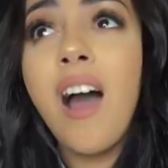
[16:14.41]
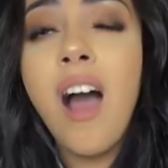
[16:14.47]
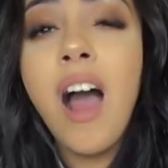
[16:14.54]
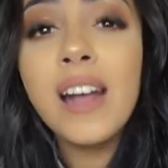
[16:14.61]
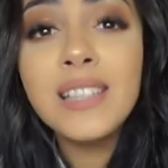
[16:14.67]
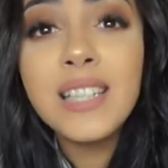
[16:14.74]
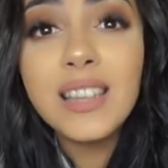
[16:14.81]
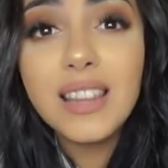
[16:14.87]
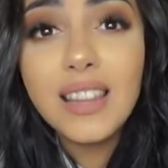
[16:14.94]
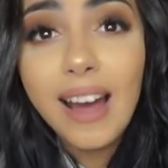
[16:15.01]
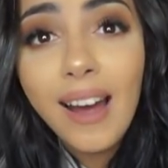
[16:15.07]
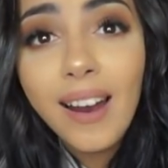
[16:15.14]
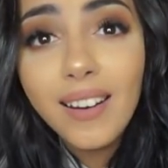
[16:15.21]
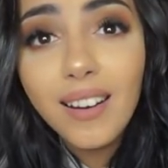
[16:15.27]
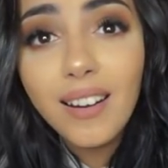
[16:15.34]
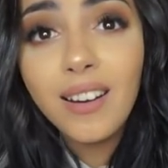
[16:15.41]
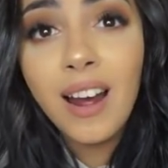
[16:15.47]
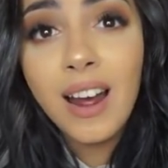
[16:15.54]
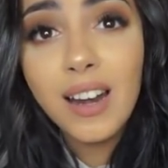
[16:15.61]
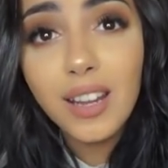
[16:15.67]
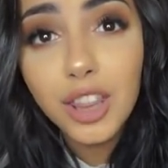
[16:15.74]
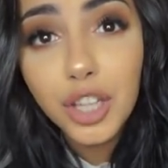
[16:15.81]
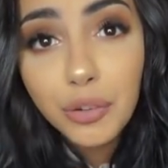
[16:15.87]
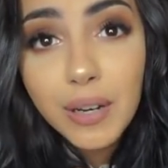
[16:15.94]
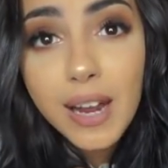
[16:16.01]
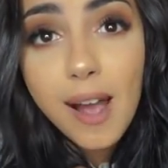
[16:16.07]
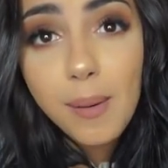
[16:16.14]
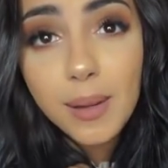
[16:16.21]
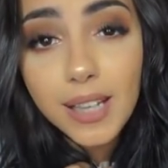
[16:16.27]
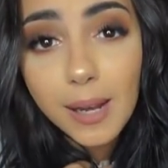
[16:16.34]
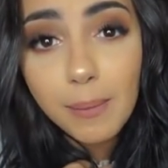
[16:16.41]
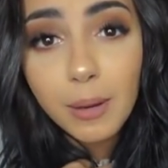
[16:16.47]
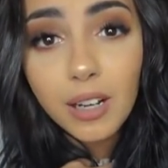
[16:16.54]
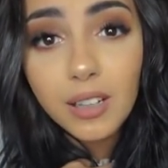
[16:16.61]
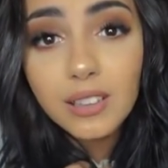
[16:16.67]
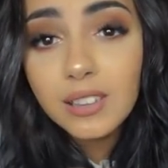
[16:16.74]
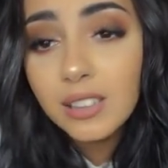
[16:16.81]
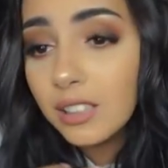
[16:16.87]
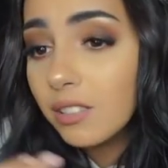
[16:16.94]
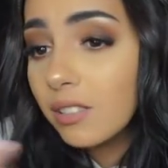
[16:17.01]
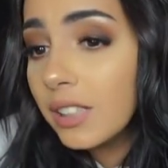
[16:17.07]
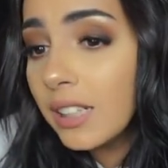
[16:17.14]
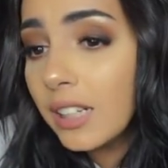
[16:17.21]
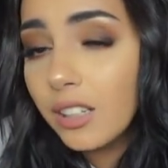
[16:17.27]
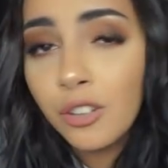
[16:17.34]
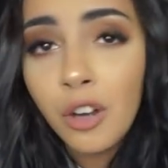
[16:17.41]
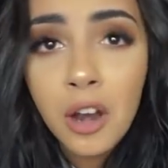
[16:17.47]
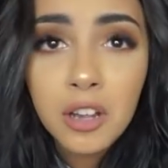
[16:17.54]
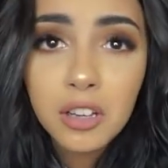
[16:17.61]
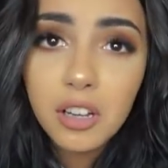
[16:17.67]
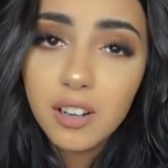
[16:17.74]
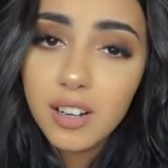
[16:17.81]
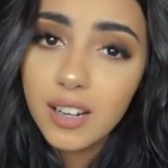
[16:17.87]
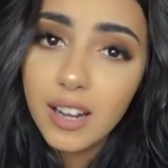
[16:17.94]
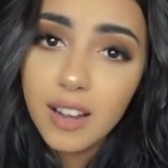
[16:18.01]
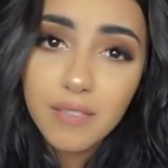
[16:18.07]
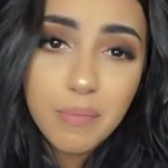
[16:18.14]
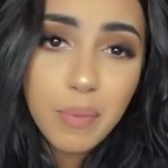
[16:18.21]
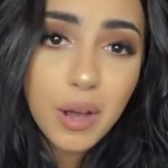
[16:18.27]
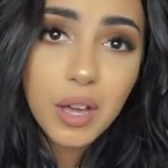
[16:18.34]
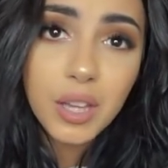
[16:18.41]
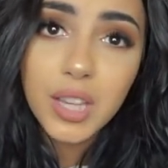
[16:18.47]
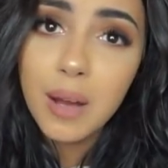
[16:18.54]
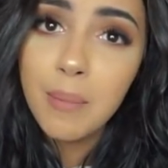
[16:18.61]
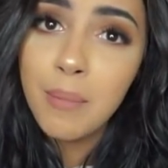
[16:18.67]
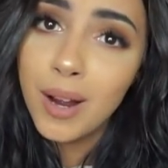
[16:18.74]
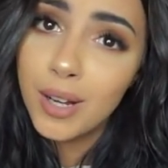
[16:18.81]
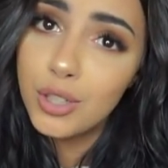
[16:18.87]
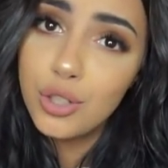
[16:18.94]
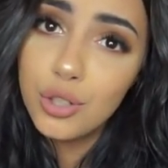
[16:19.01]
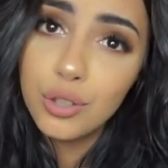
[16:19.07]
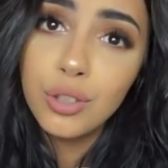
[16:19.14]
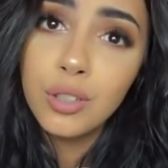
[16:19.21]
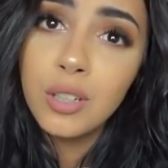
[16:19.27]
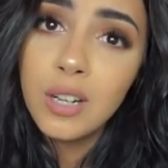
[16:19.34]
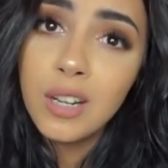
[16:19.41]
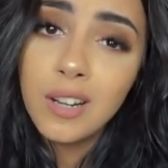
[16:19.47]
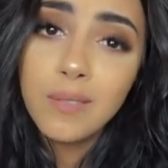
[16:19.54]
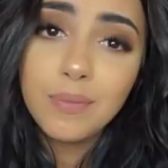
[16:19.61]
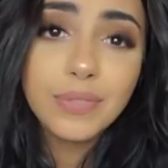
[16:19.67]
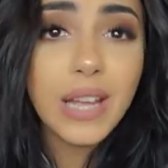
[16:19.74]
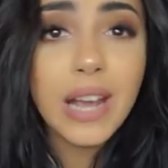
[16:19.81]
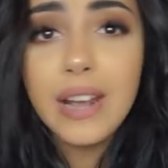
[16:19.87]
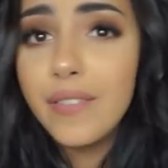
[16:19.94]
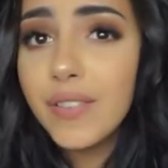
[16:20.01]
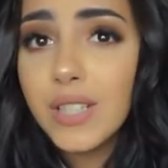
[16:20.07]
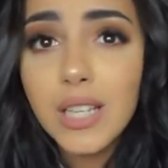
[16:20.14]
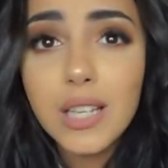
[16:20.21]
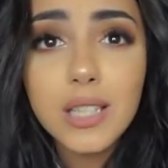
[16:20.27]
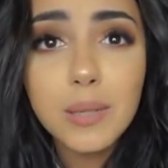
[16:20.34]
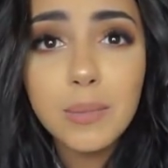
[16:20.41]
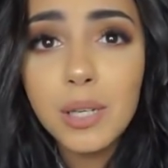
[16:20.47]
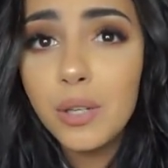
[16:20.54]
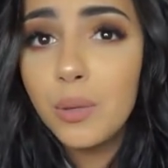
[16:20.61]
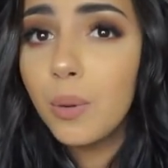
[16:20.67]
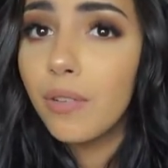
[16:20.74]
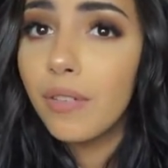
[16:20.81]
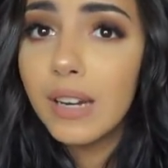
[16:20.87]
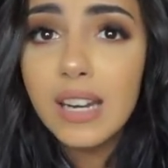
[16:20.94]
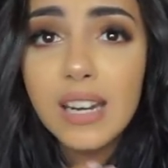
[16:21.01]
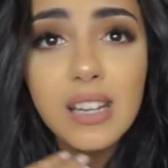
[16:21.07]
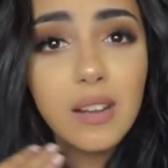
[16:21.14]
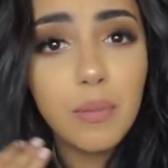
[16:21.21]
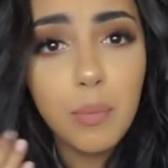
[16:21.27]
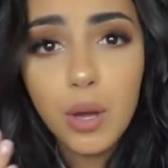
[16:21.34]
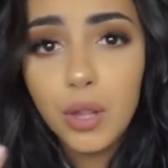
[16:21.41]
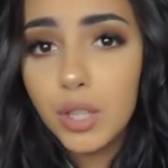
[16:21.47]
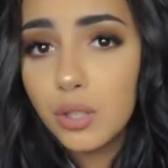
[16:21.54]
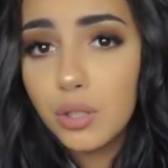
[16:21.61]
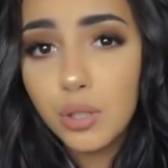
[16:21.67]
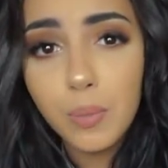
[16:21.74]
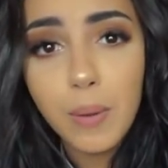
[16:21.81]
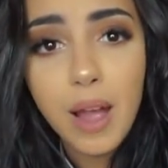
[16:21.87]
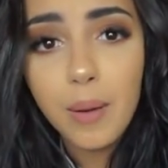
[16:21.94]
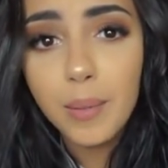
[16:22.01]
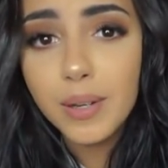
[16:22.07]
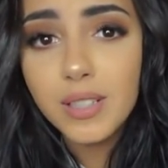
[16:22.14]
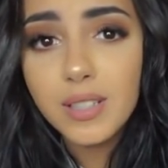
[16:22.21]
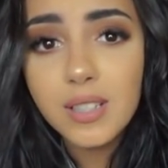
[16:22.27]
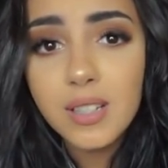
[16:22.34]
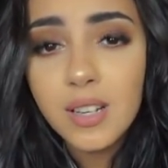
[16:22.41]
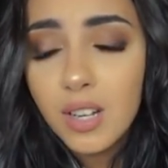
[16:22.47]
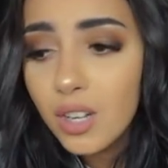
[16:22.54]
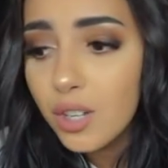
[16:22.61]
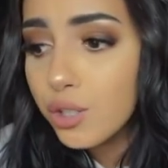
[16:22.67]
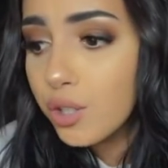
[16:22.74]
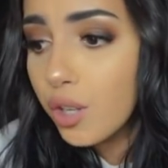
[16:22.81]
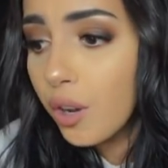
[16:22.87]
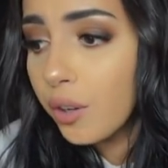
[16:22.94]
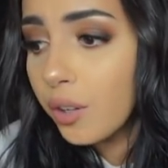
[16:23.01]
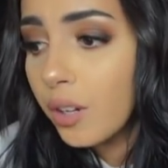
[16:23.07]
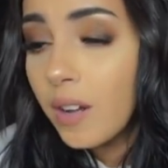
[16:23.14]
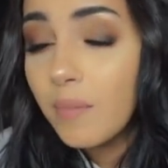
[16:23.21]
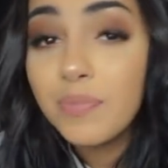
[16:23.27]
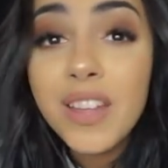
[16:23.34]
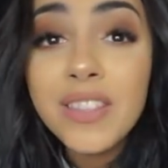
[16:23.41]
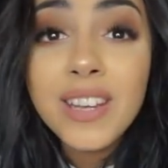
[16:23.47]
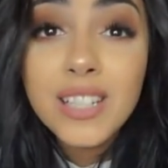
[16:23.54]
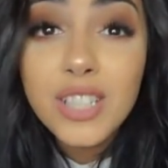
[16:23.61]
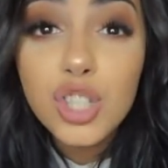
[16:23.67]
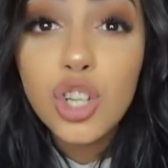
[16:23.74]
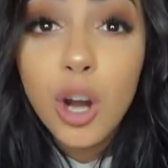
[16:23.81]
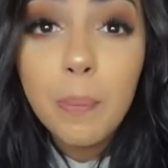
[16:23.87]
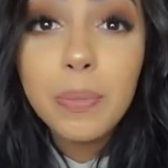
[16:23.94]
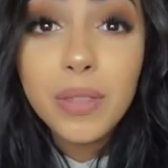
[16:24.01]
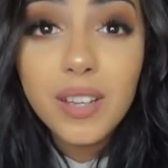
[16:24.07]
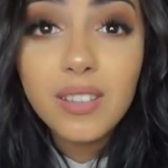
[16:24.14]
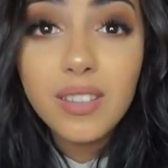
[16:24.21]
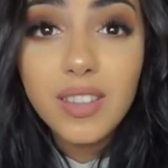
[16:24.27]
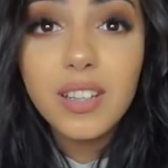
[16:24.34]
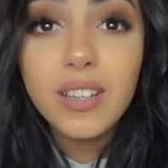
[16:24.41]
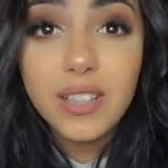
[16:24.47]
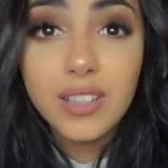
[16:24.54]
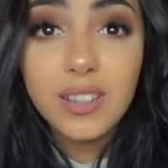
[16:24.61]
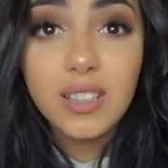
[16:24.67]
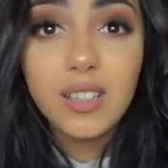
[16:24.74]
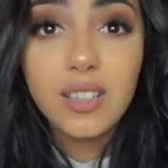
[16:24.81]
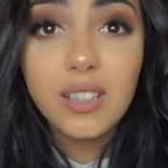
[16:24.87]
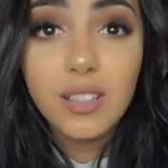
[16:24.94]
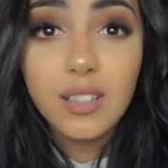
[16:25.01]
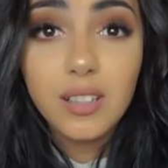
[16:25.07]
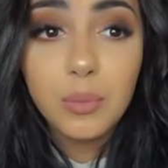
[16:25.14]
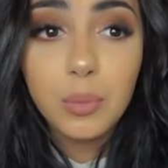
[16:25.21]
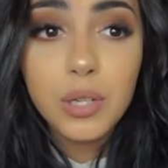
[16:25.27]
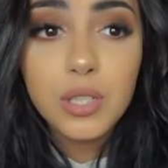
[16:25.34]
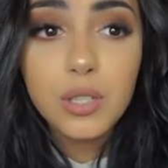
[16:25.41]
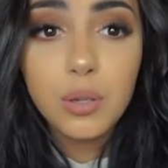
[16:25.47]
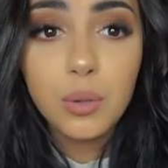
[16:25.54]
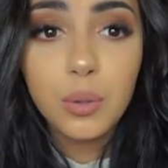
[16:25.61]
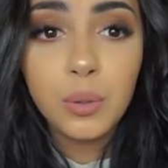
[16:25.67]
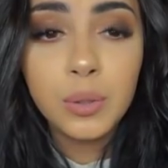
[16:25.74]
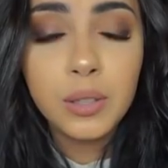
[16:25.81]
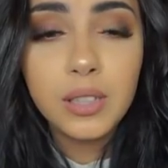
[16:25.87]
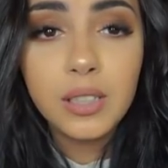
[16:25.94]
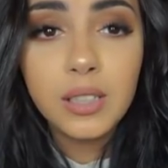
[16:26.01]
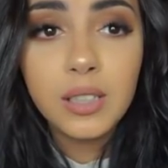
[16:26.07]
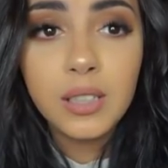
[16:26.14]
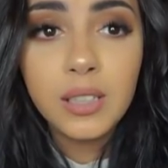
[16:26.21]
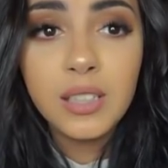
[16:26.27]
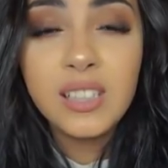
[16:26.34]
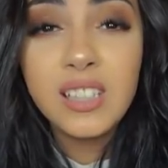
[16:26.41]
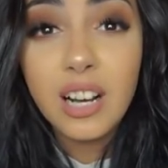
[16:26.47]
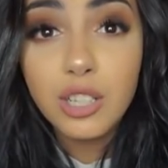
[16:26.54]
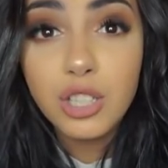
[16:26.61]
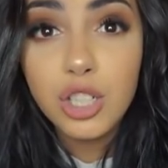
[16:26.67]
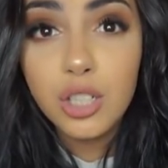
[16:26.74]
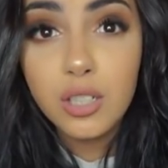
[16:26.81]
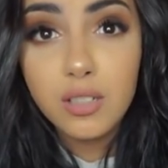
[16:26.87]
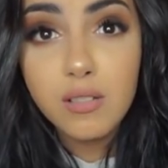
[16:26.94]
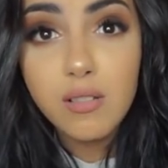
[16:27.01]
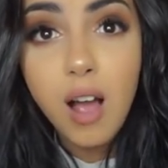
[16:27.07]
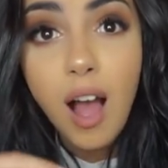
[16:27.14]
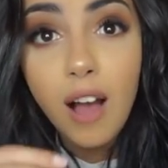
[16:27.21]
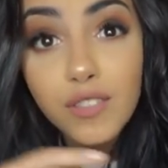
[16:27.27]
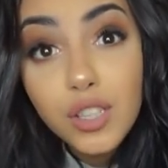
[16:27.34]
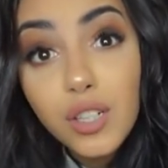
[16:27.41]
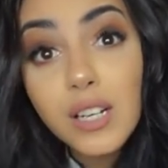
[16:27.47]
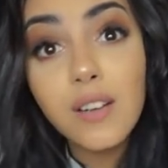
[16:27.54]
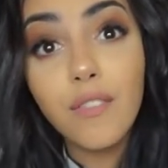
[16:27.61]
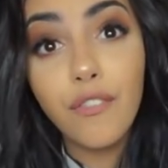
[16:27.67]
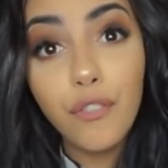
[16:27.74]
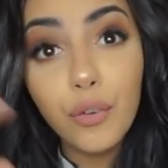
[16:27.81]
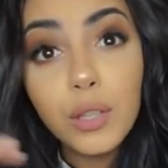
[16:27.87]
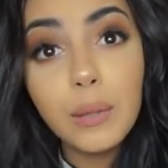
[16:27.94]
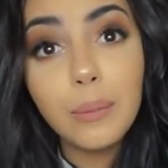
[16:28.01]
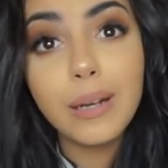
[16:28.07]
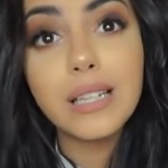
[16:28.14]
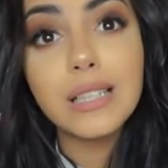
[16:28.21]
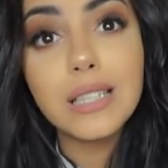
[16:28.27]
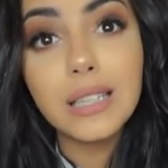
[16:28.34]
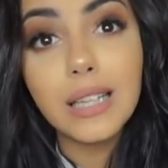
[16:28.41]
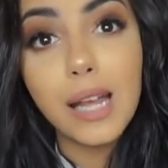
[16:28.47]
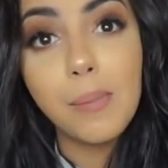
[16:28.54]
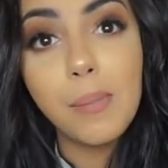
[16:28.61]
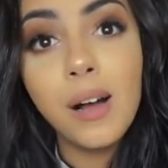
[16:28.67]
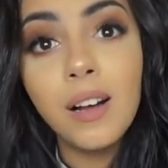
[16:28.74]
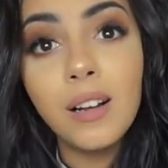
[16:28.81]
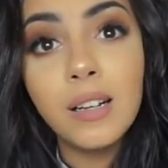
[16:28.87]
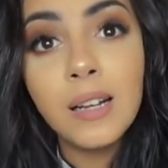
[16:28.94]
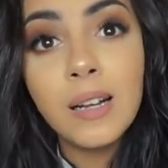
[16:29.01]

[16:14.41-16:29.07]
I did that and I had a 3-hour labor. Literally 9 o'clock I gave birth, and mind you, they even said to me, you were ready to give birth at 2 hours. So, and they stopped the what is it called, the induction after I fully went into labor.